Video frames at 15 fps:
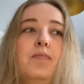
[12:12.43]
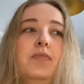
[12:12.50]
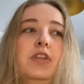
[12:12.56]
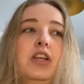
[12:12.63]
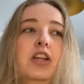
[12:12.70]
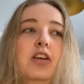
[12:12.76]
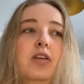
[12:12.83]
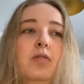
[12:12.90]

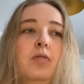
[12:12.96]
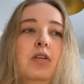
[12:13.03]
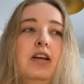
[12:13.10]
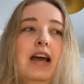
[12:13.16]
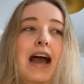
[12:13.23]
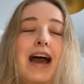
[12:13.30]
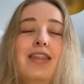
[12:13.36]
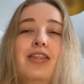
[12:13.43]
You know,
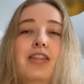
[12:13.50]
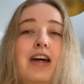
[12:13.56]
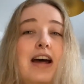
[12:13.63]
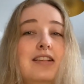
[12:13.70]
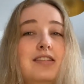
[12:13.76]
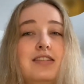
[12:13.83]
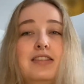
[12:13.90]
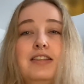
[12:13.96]

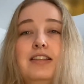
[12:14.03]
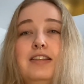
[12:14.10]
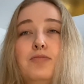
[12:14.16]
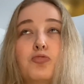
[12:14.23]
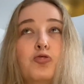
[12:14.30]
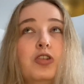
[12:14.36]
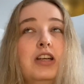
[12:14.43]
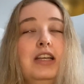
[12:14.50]
that's
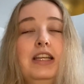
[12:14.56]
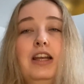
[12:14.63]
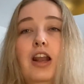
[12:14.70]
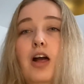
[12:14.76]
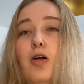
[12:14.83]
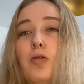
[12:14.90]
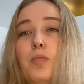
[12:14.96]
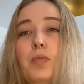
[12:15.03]
really
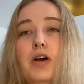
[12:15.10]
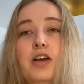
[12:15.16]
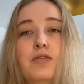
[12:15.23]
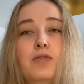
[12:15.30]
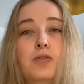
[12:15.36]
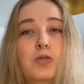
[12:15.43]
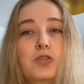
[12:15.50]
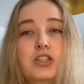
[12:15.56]
low, but
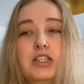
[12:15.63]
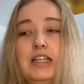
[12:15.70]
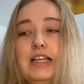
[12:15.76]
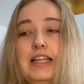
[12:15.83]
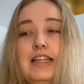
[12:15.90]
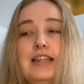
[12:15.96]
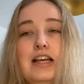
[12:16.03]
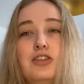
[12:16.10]

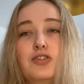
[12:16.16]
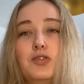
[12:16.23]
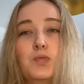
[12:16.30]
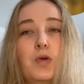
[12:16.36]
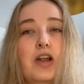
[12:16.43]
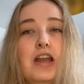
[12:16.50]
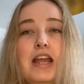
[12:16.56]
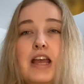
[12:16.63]
unfortunately that's just
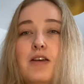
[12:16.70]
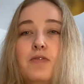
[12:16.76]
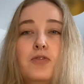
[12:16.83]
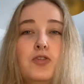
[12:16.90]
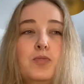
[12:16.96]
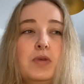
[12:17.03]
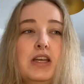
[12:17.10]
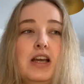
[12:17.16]
where it hit
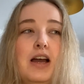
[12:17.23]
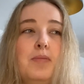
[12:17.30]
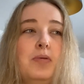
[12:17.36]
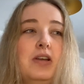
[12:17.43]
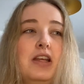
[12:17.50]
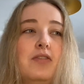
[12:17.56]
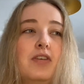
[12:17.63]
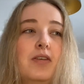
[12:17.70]
for me. I
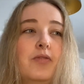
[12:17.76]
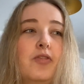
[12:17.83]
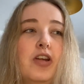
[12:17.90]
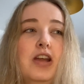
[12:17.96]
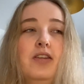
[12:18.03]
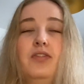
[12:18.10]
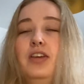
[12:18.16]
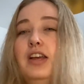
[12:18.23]
believe I've
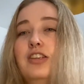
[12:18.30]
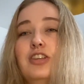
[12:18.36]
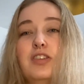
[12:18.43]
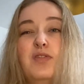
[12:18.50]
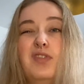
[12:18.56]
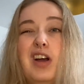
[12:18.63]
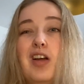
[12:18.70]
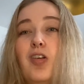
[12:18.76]
rated VHS
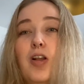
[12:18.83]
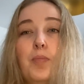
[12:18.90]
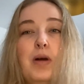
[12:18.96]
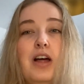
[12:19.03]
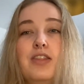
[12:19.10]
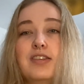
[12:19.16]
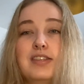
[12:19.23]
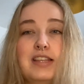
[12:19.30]
Viral
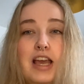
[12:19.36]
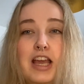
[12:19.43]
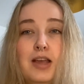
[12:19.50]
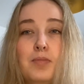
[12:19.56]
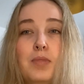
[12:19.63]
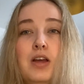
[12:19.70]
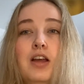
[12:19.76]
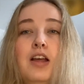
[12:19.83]
about the same.